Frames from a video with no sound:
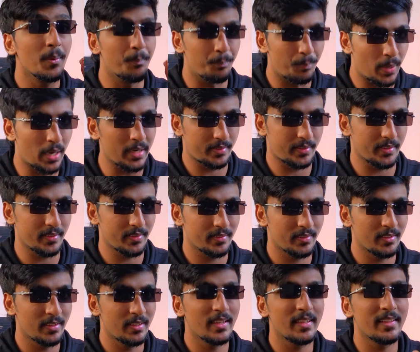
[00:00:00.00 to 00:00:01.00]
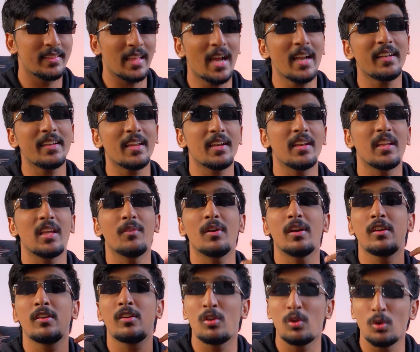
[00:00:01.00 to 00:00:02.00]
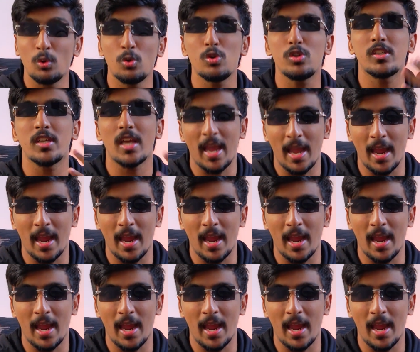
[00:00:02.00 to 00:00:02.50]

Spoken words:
but that can give a huge